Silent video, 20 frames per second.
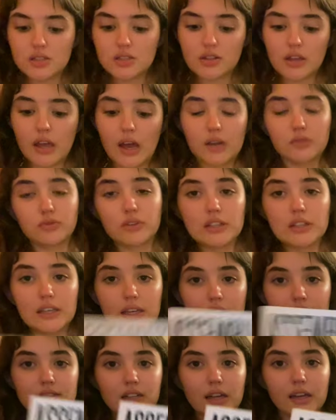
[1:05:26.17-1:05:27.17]
So yeah, really
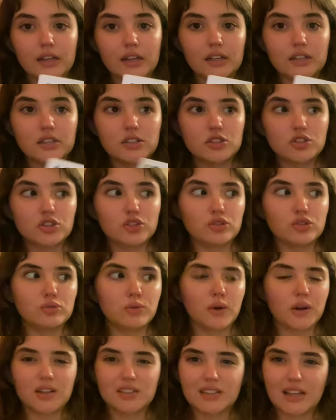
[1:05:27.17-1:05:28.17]
excited to
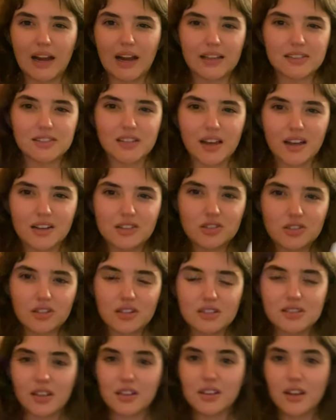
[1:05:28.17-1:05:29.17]
work on that essay, actually,
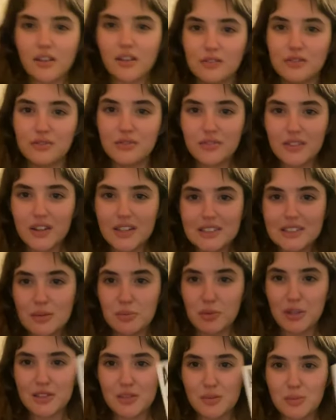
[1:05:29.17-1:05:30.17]
because I love
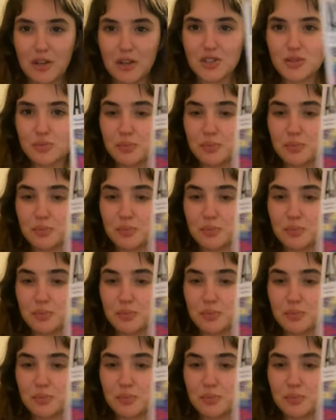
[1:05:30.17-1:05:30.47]
assembly so much.